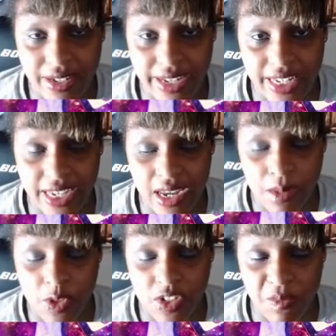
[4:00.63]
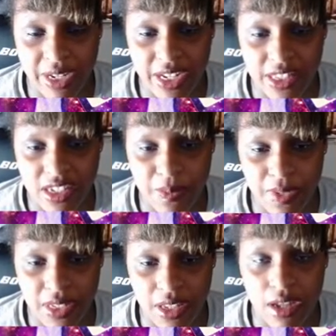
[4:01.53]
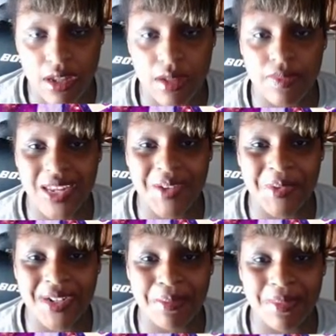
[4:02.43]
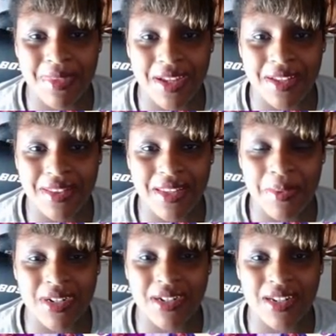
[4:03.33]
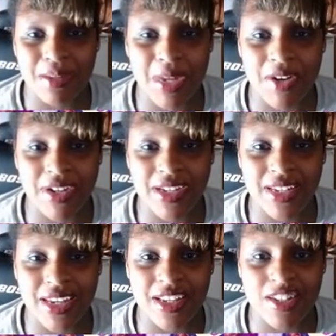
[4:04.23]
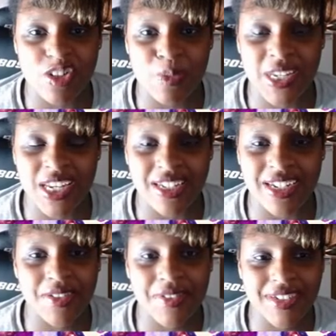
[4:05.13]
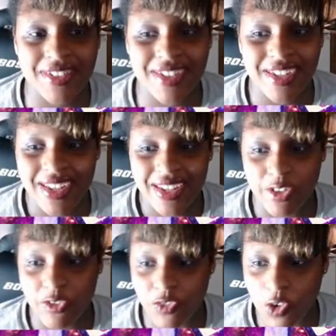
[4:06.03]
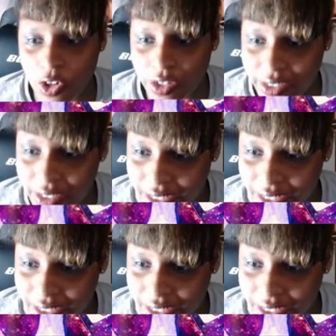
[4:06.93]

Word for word: lady gamers have played this, but um, they weren't uh, they weren't in the American English speaking language. It was foreign,